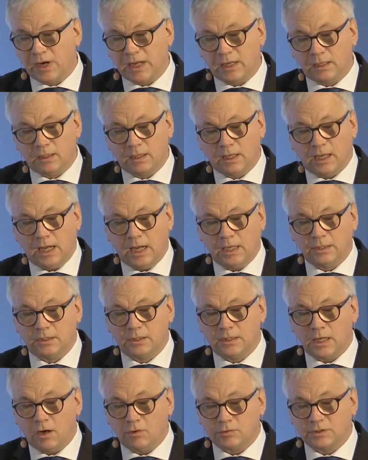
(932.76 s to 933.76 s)
bring
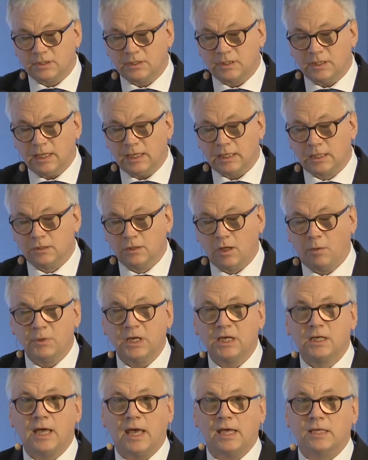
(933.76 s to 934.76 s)
undoubted
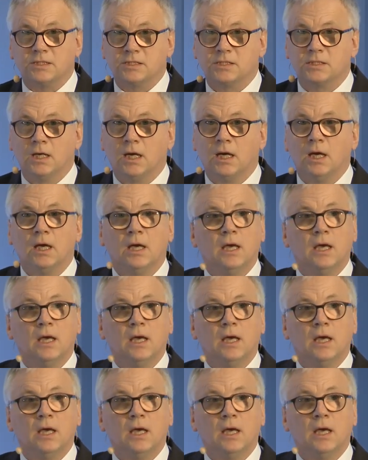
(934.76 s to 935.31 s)
economic gains.